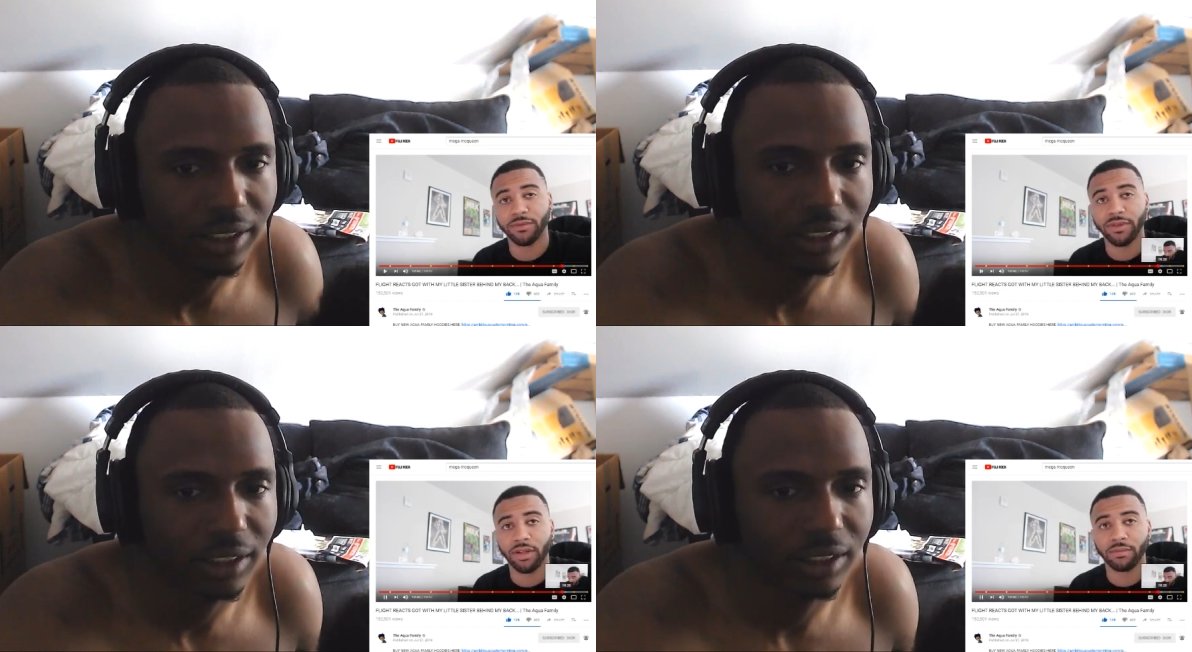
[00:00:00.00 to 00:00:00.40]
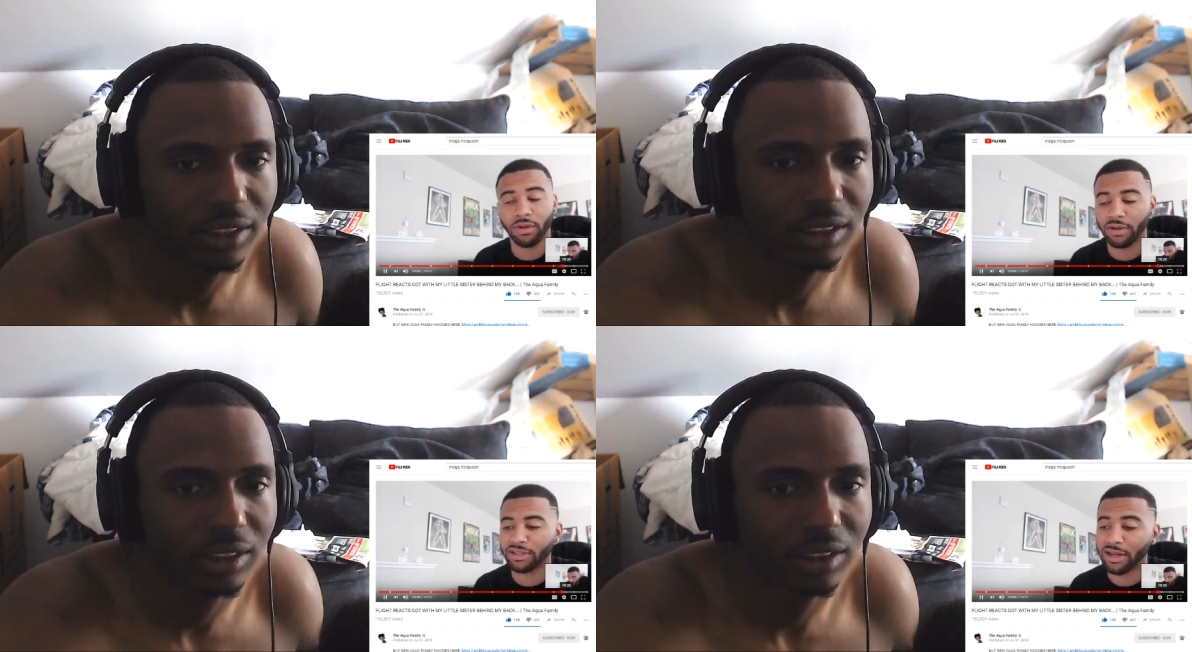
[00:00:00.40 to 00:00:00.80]
Speaker 1: Video,
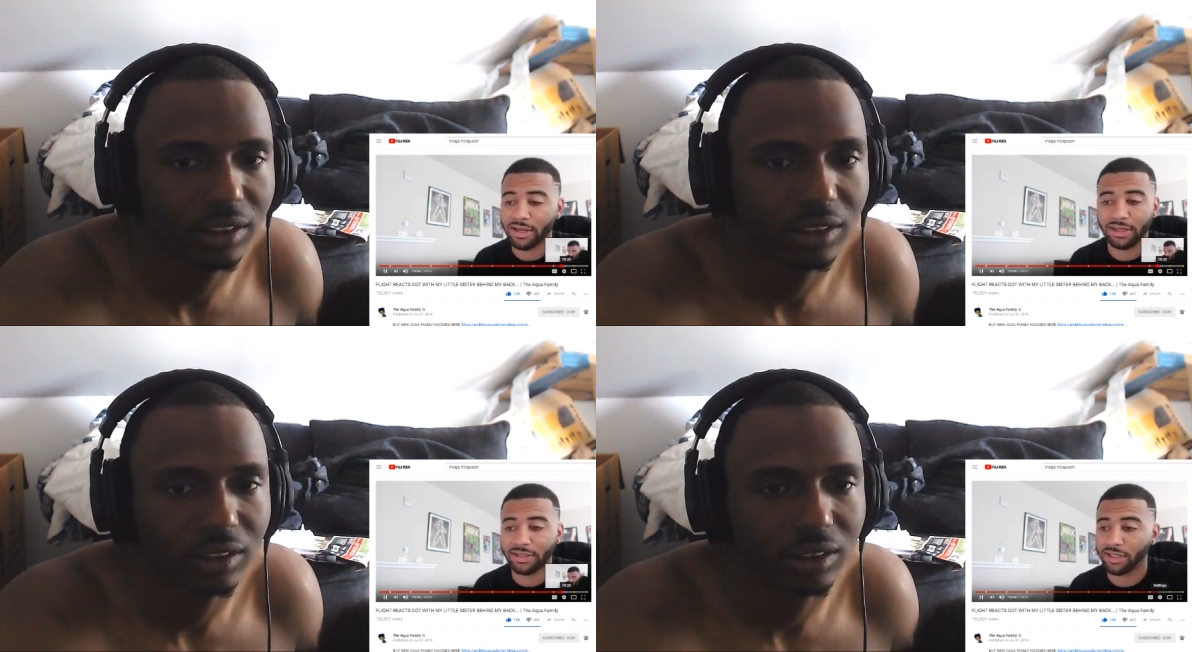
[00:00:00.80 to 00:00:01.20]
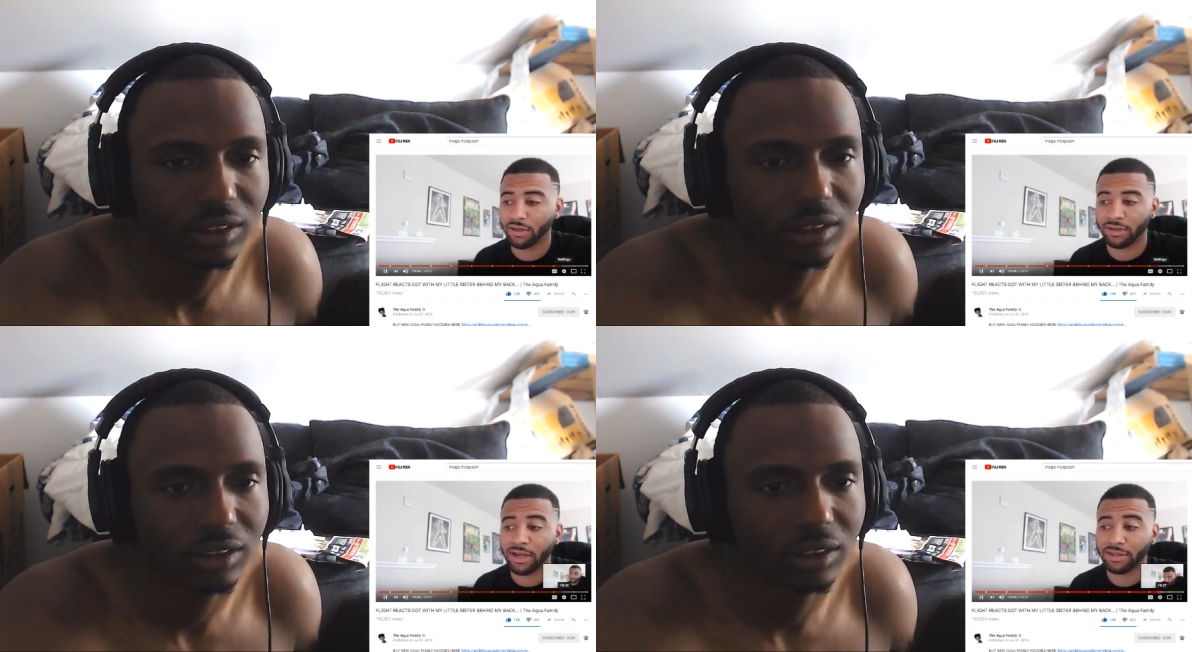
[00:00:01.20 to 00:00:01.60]
bro, it's not that
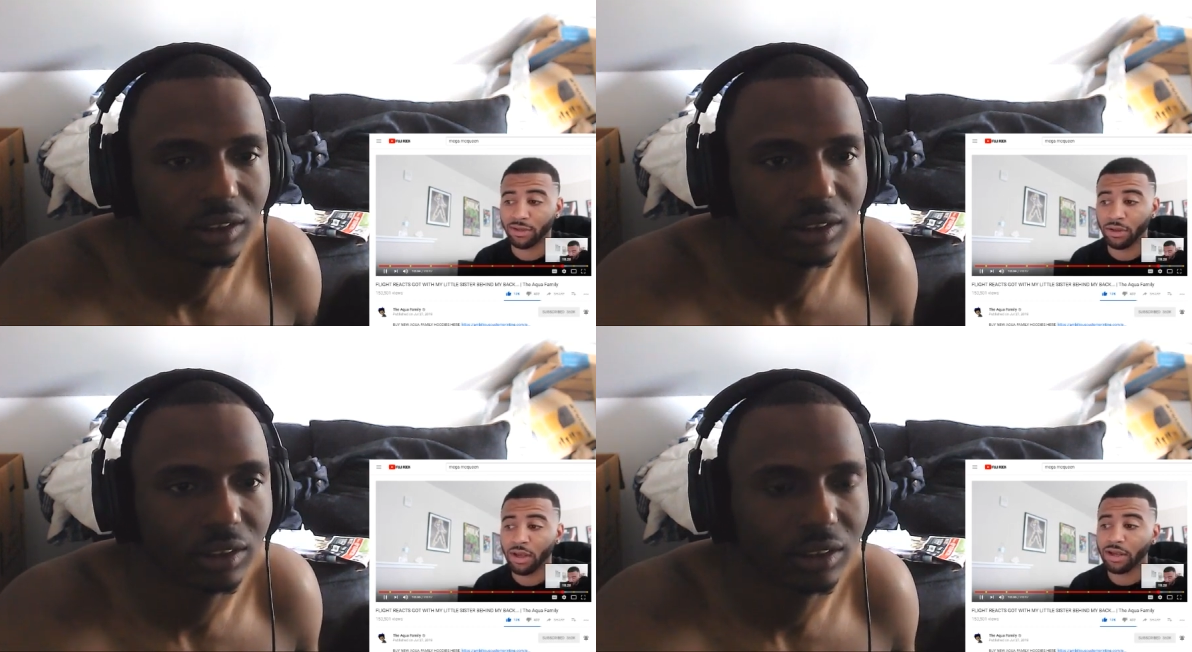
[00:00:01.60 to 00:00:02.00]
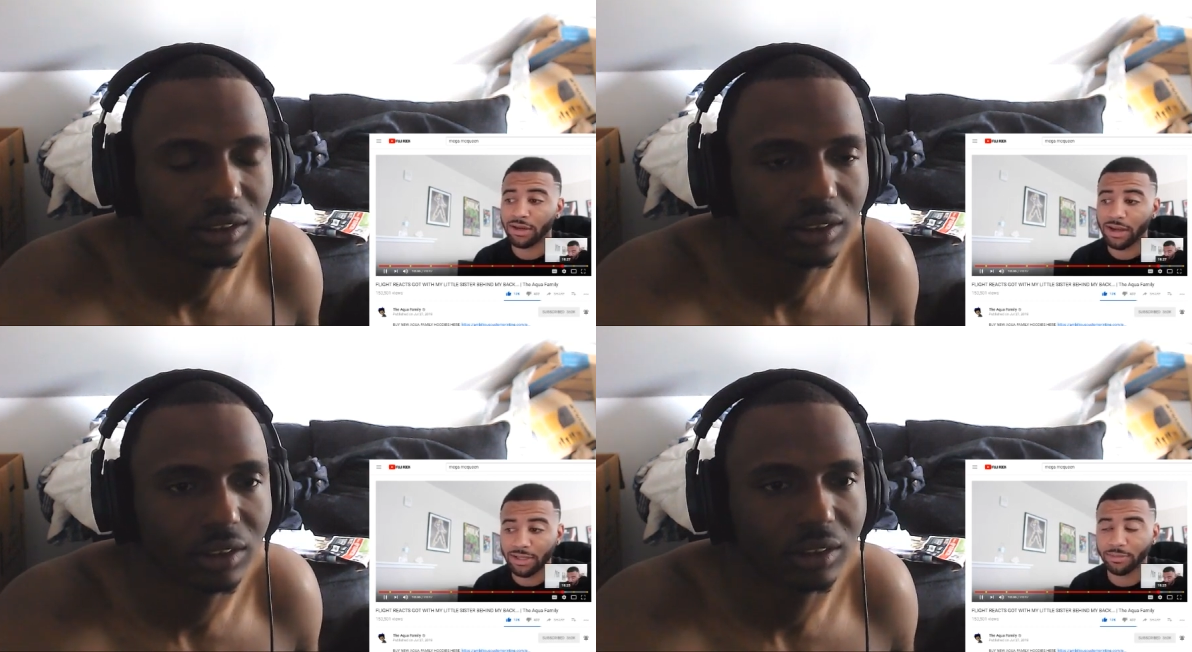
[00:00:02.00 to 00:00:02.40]
serious. Not to,
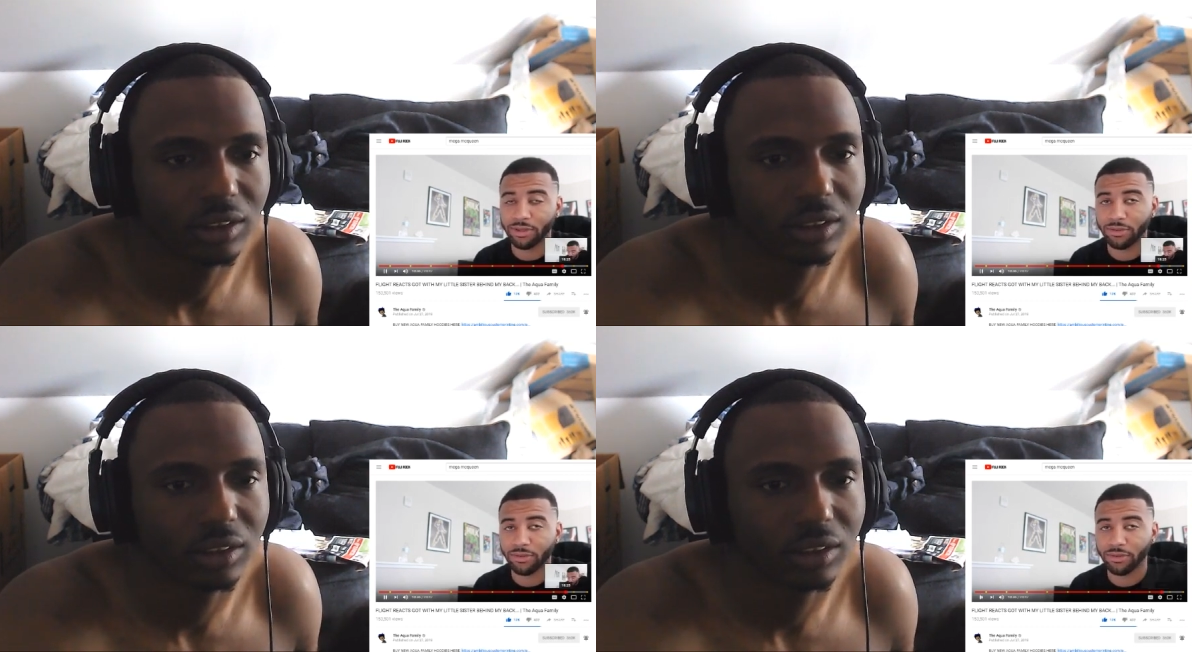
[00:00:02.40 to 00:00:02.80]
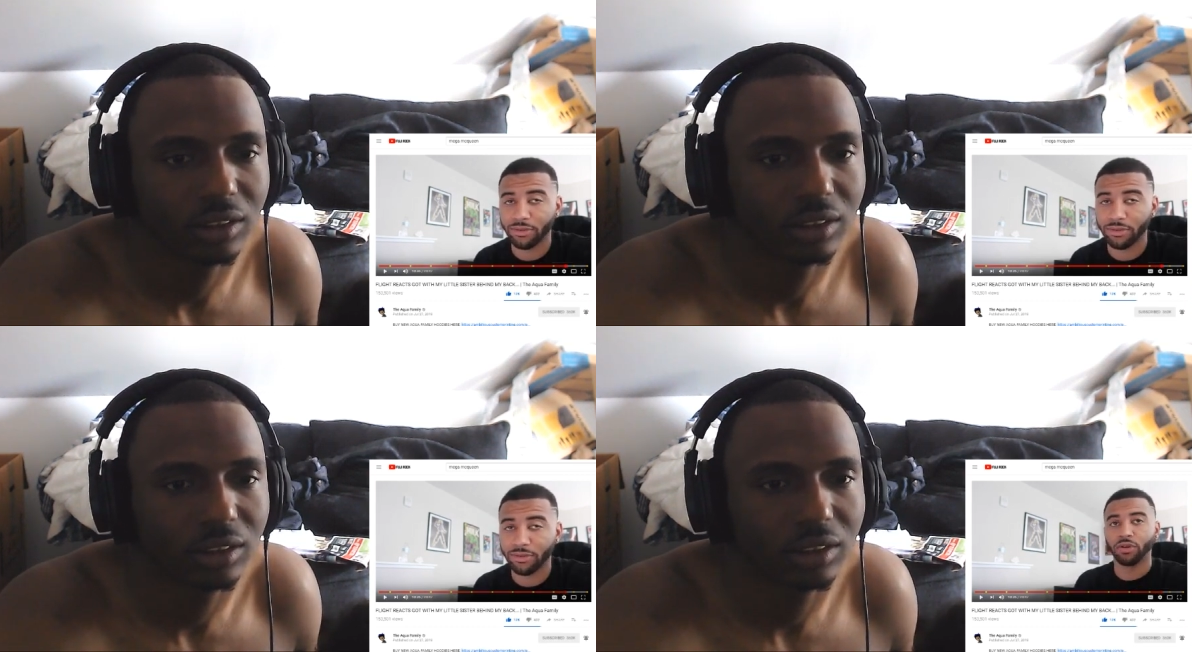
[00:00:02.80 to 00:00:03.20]
not to betray.
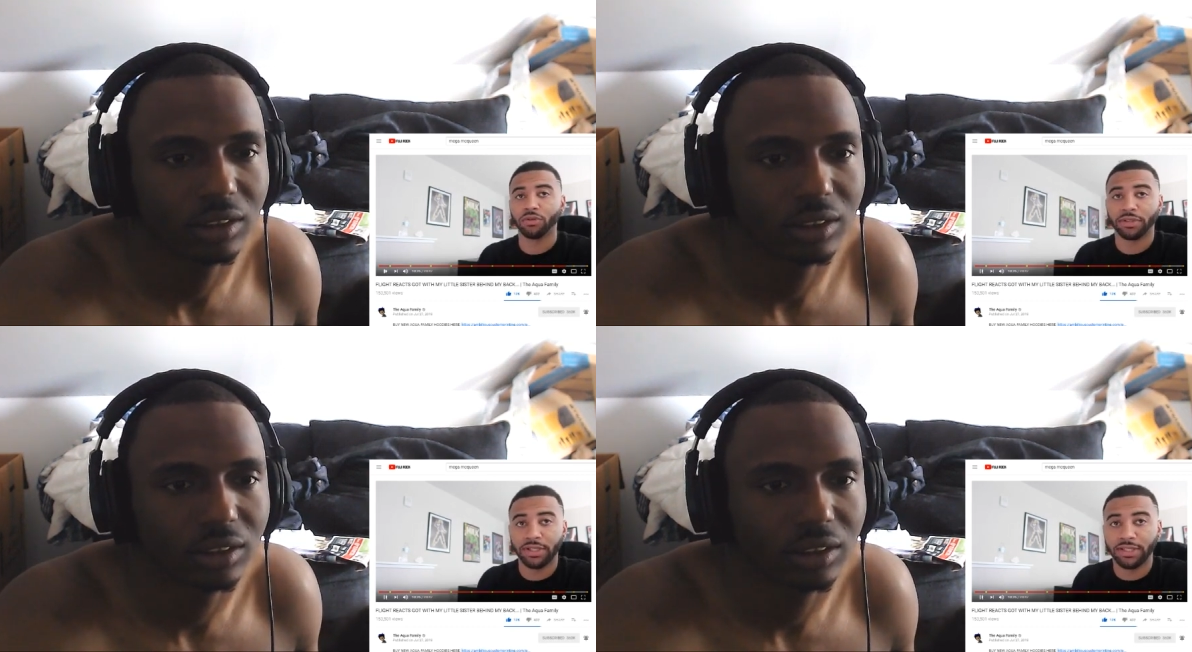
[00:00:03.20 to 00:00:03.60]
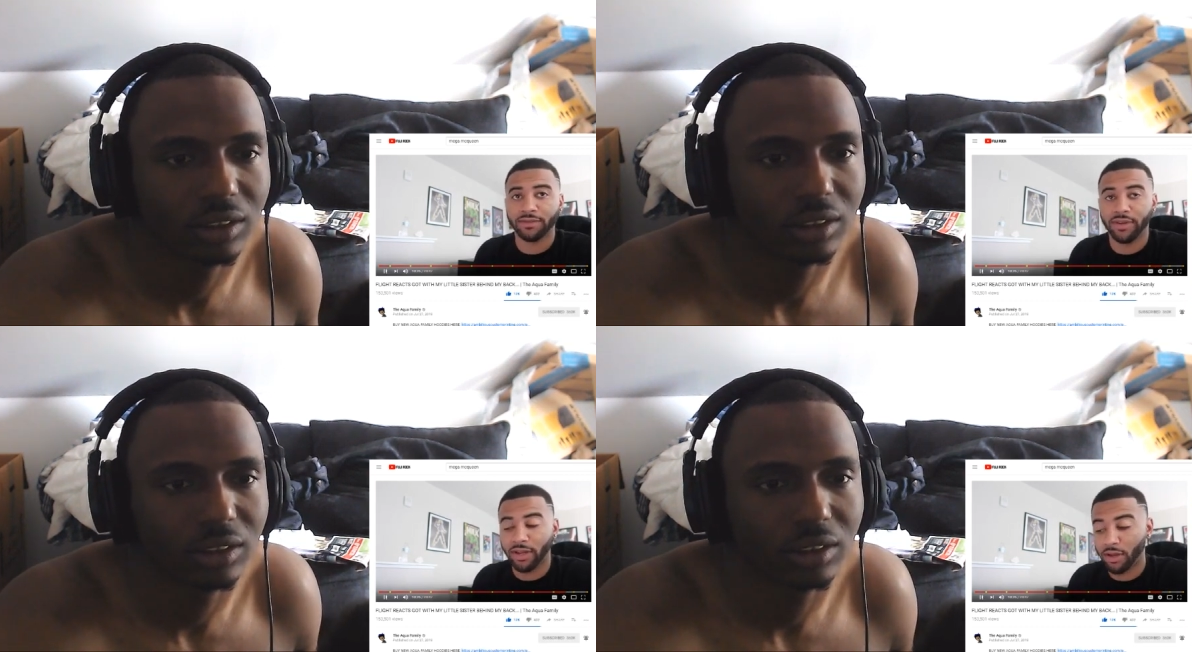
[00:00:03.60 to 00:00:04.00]
You gonna see
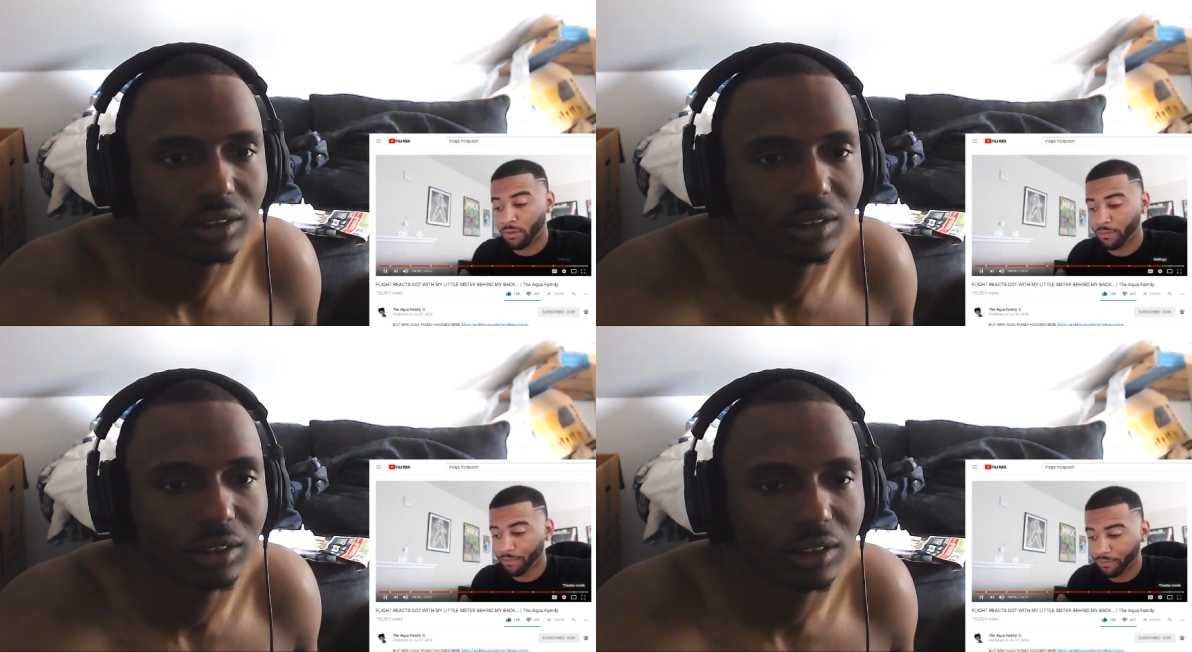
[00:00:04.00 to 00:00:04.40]
this video?